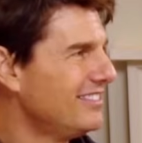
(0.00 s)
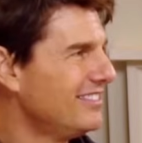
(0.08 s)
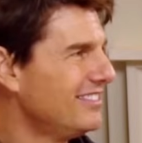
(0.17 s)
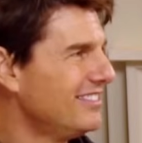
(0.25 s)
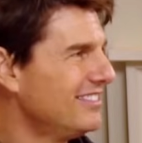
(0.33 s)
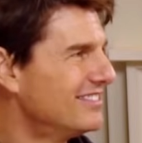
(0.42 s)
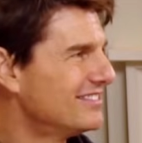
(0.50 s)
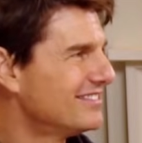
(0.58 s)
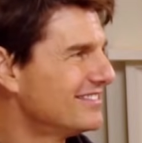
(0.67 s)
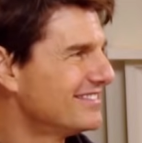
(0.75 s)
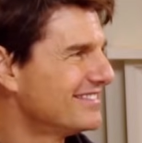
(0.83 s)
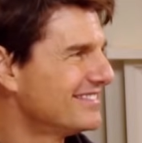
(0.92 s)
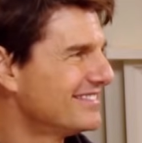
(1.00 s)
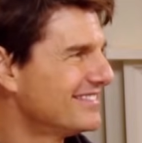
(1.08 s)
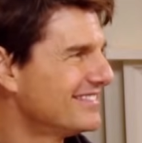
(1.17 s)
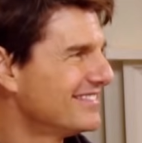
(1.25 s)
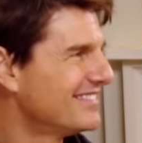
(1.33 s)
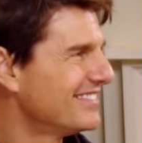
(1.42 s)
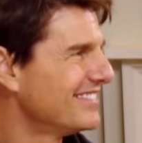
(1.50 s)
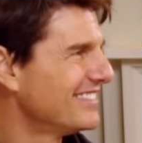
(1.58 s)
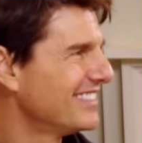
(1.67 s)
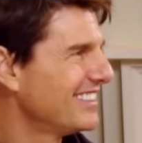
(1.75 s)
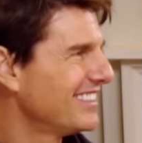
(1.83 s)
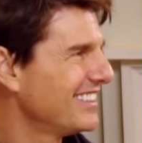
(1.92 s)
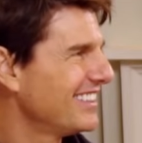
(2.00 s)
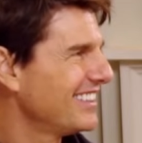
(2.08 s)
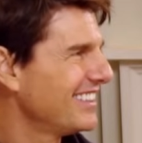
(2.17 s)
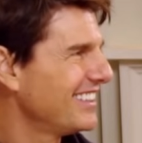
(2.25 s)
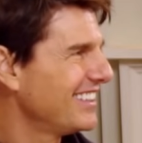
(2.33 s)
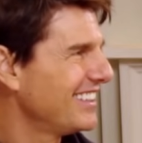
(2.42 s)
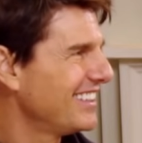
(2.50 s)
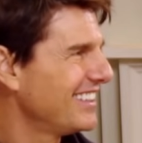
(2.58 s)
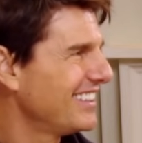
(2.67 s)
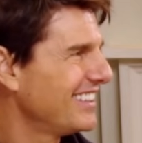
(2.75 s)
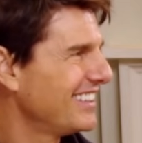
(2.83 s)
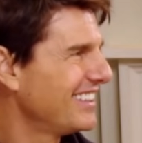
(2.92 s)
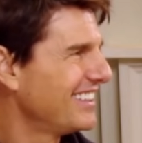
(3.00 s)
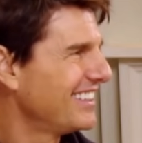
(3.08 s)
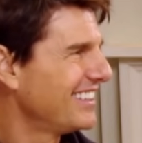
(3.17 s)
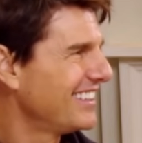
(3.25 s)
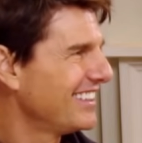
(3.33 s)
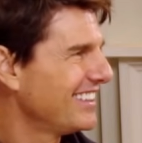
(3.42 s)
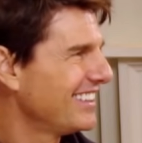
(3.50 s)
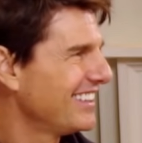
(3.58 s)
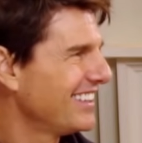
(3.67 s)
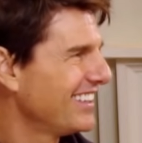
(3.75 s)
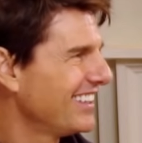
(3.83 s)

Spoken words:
(silent)